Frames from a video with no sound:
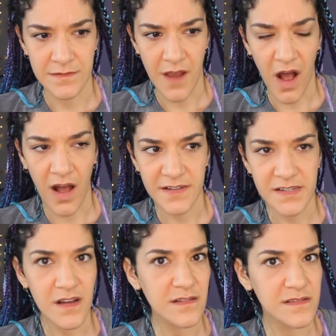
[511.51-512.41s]
hot
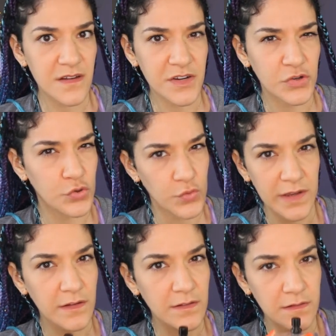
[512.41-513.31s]
dogs on a
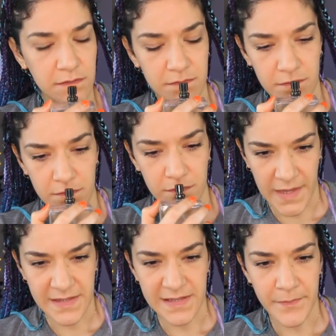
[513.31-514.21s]
grill
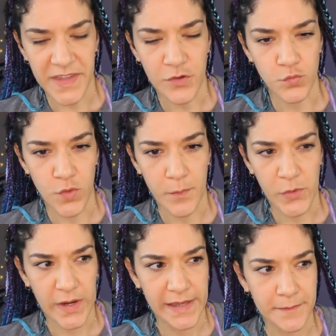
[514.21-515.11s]
and something
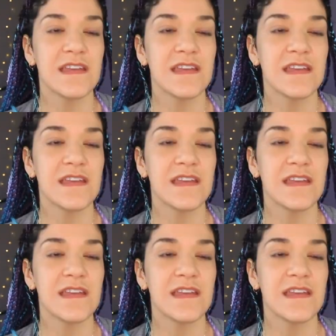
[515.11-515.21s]
rubbery.